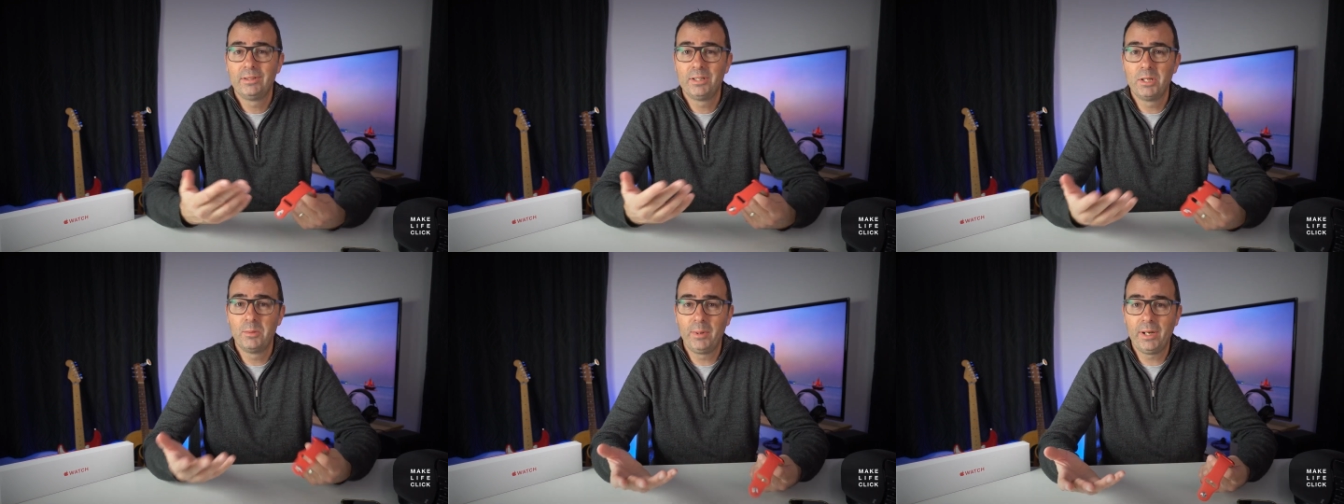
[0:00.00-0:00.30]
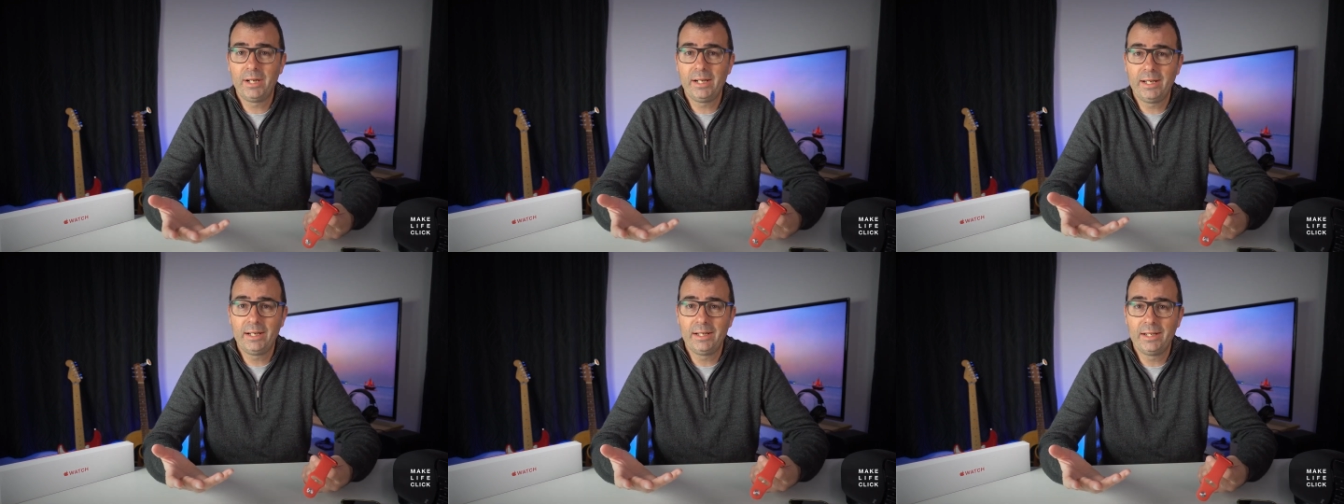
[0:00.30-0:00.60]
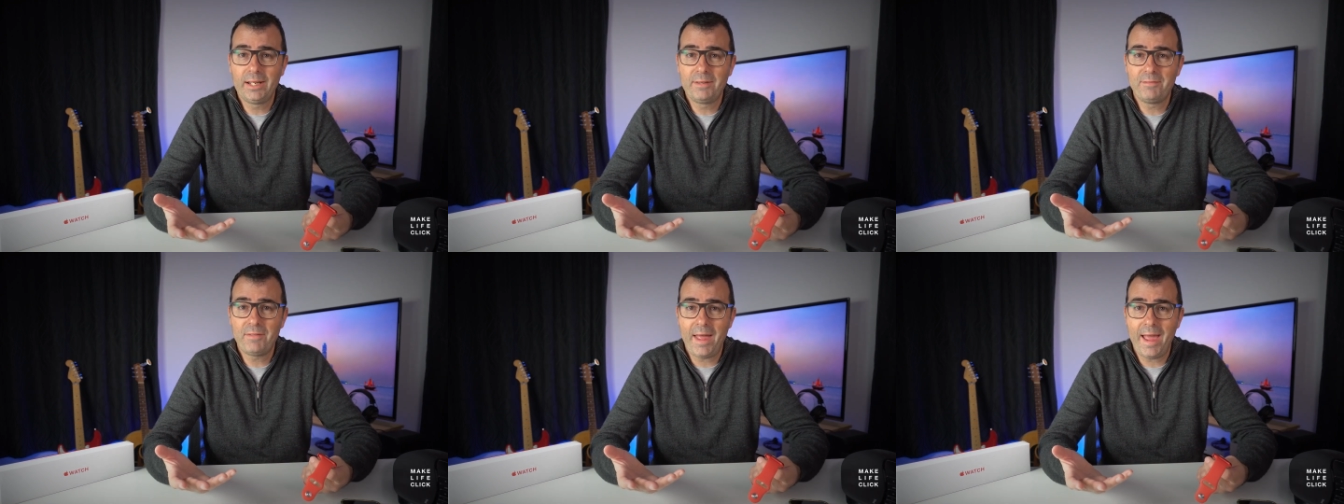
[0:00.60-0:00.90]
the ability to
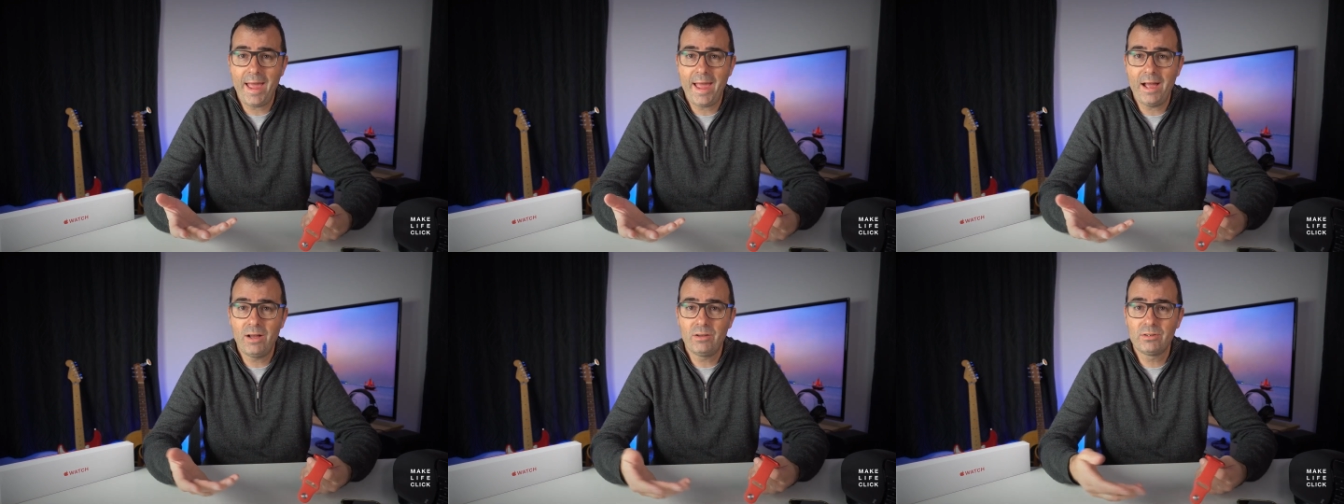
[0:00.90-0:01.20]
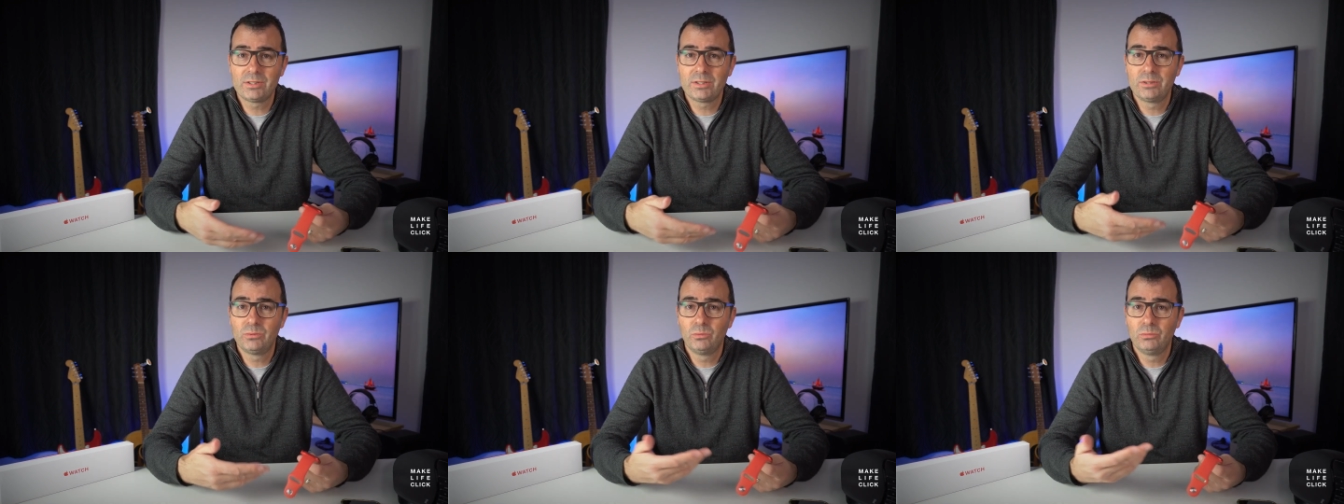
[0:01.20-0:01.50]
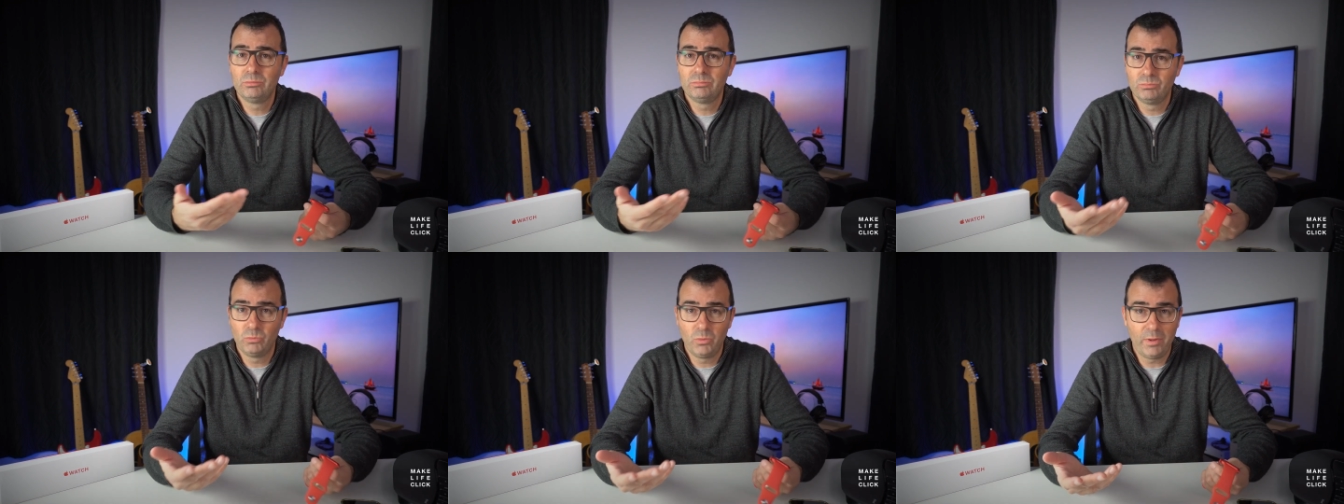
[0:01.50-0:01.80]
leave the house
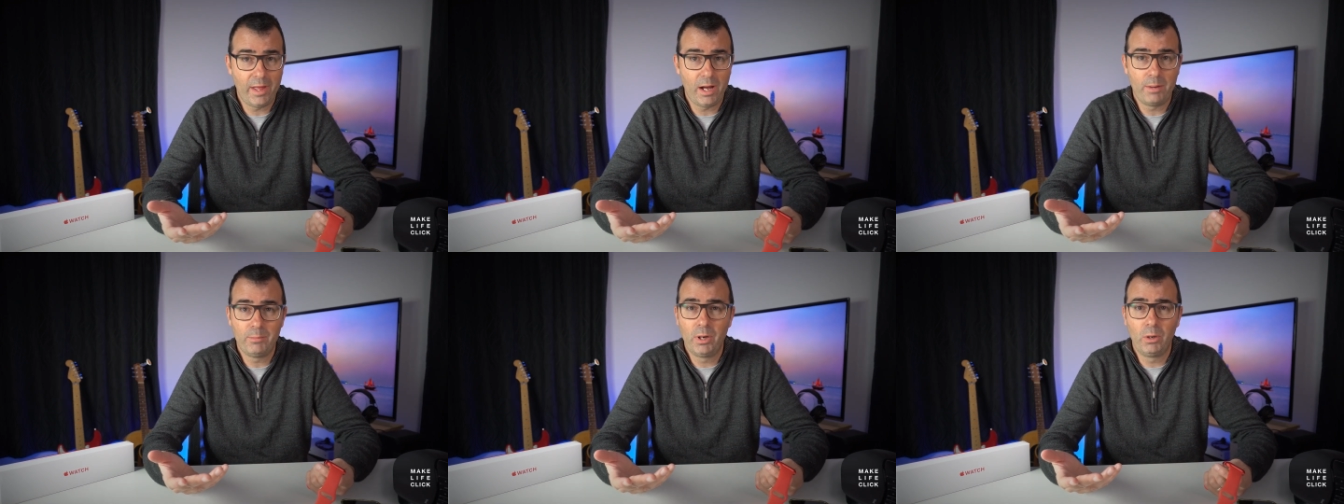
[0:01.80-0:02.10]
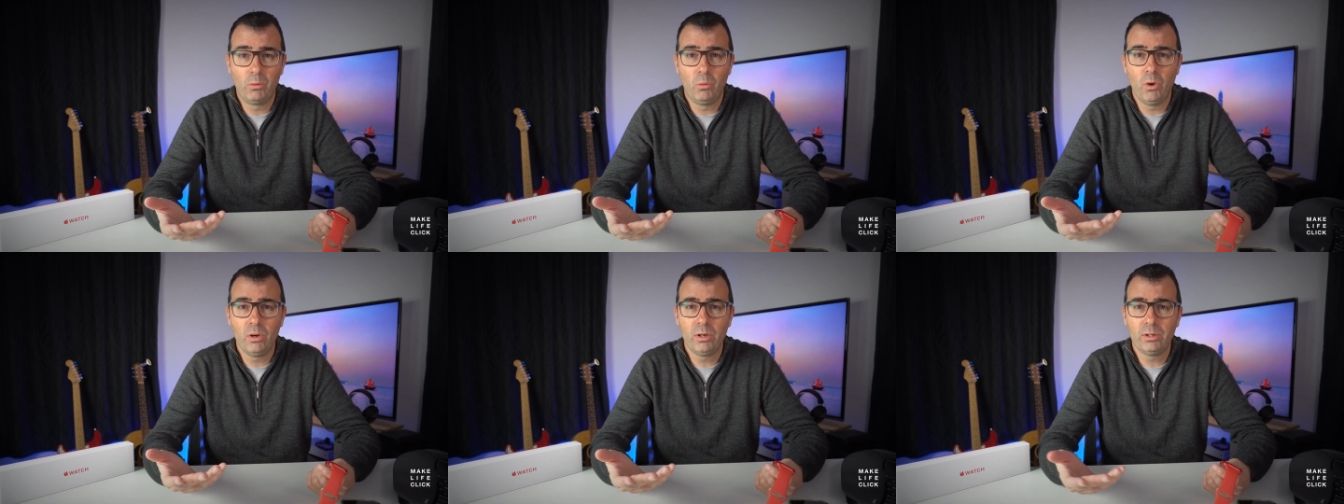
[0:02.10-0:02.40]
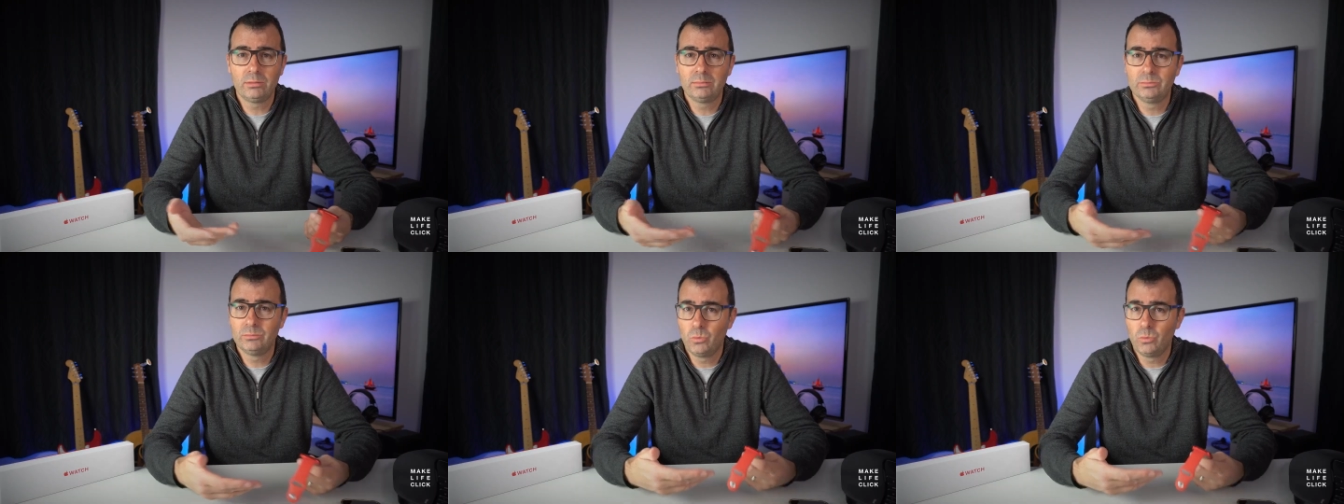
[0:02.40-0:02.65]
without my wallet,